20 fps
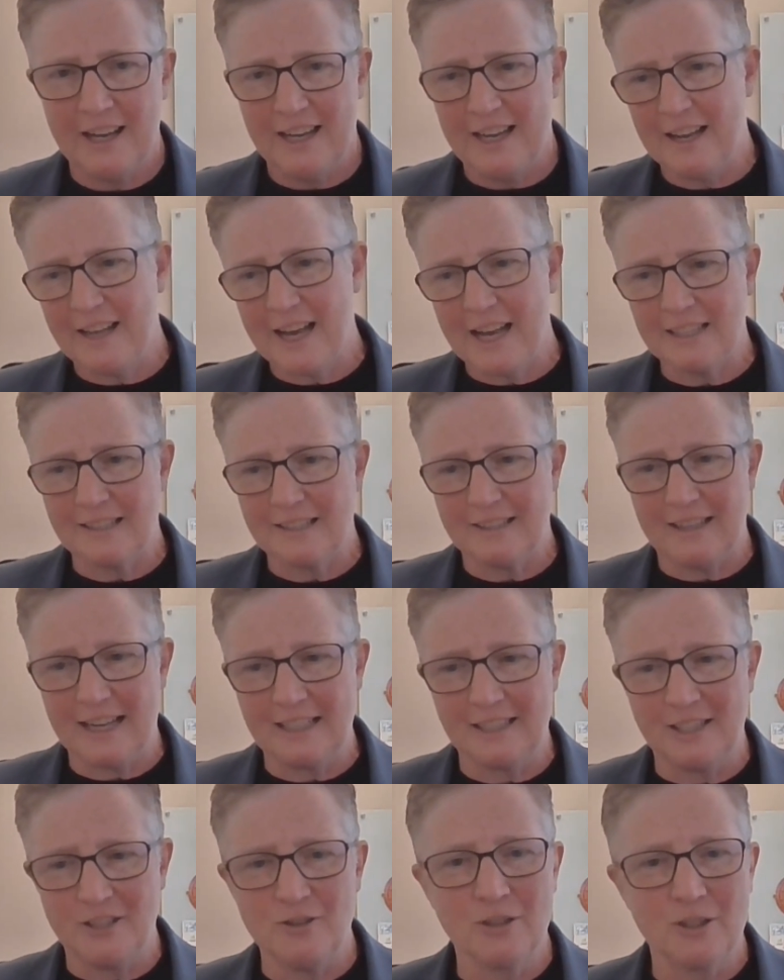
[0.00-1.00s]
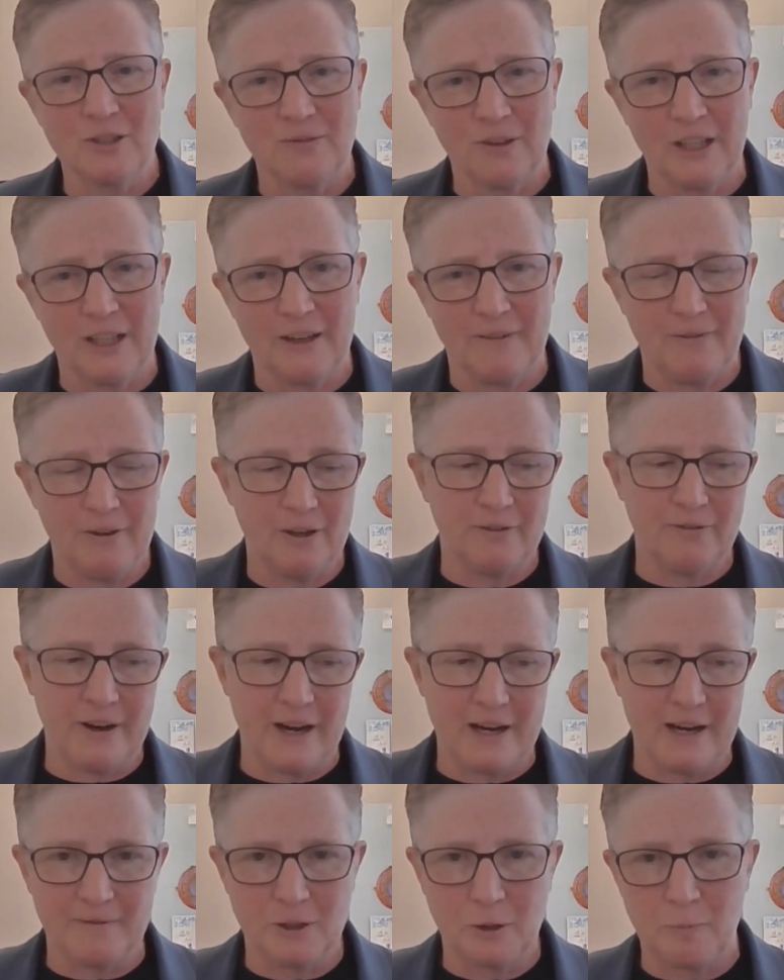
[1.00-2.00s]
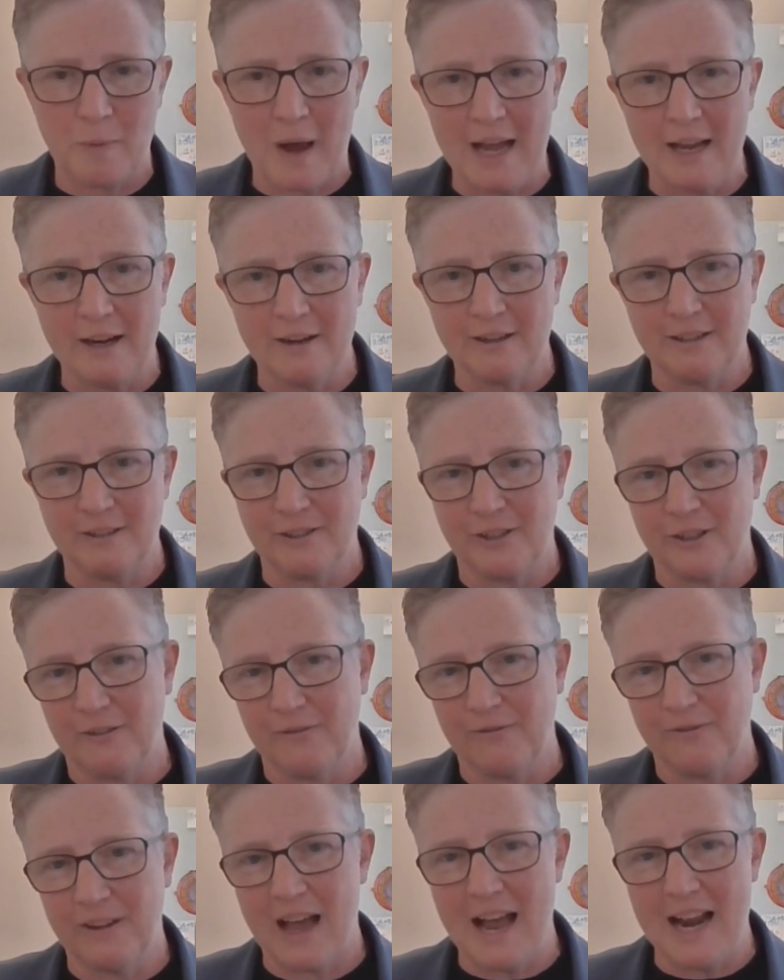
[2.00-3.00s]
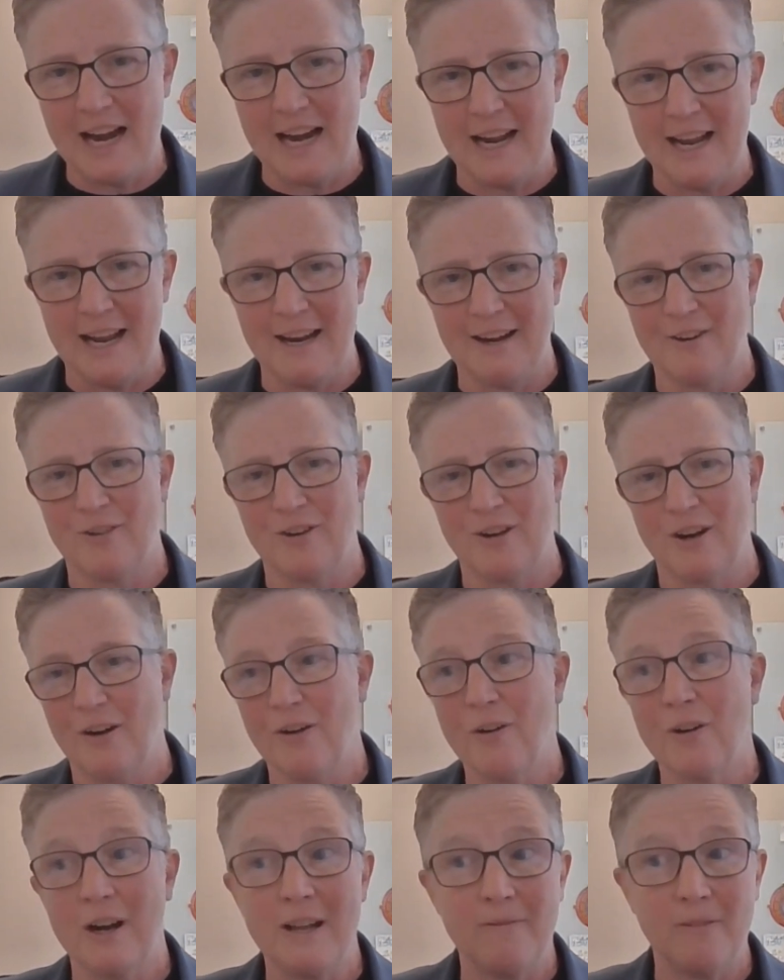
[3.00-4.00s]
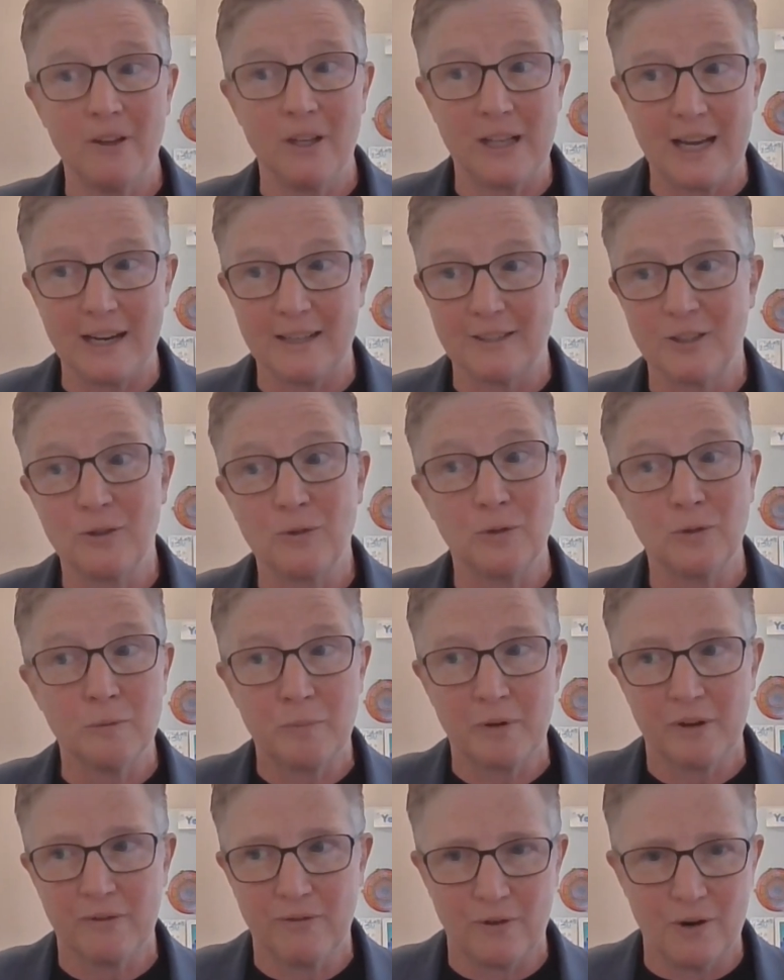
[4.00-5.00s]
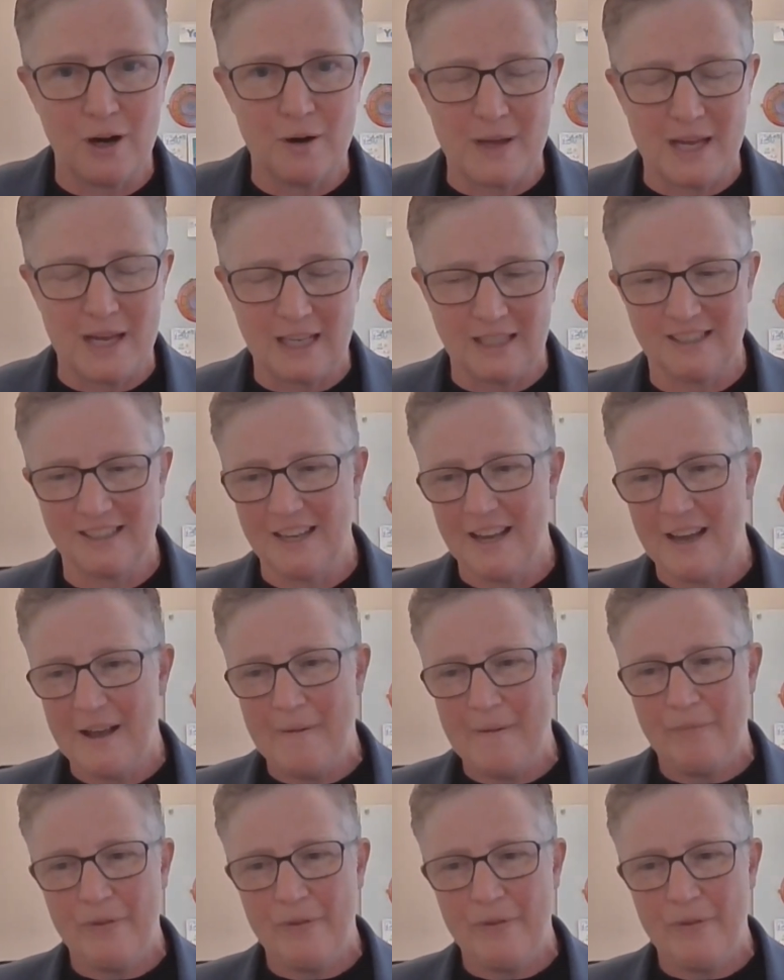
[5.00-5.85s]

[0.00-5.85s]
And that's useful if you're afraid of spiders or flying or even like school performance.